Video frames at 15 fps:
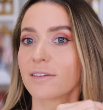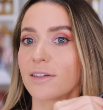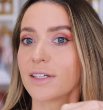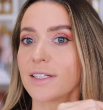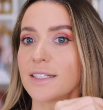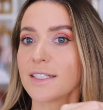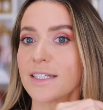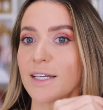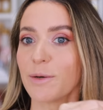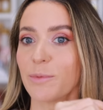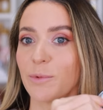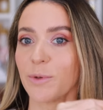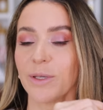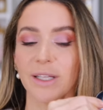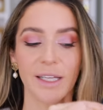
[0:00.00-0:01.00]
You can see
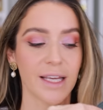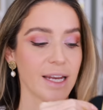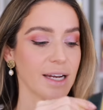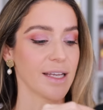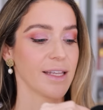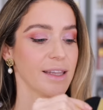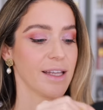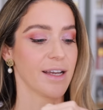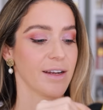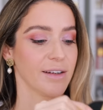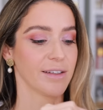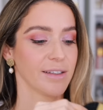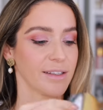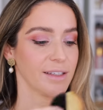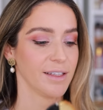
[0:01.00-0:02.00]
I'm really getting in
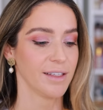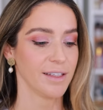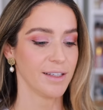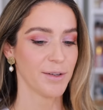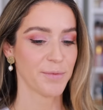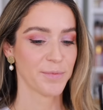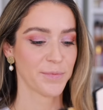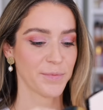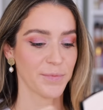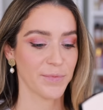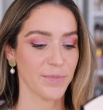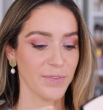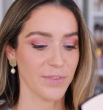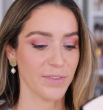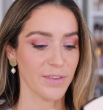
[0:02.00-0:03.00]
there.
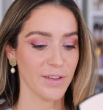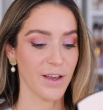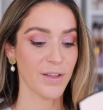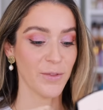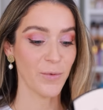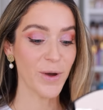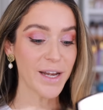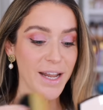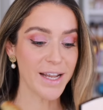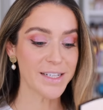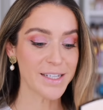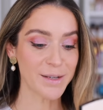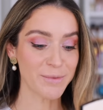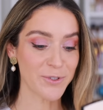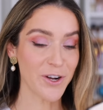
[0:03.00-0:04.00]
On the one
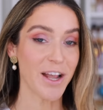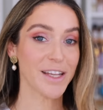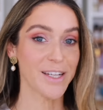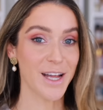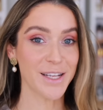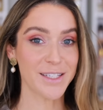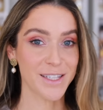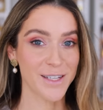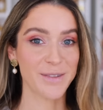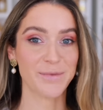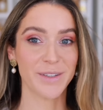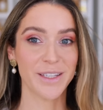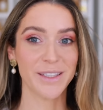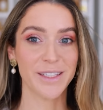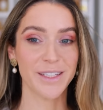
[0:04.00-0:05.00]
hand, I'm trying not to
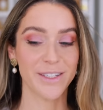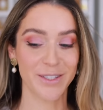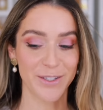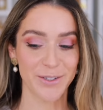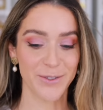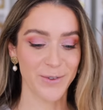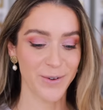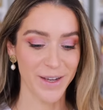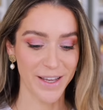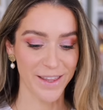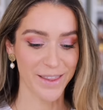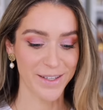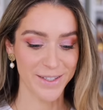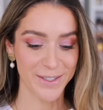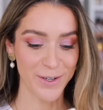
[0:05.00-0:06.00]
completely destroy
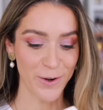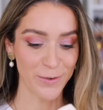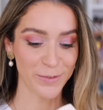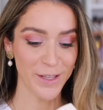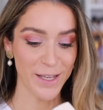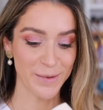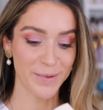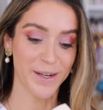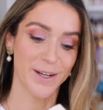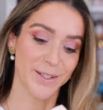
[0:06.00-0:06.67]
the snowflake, but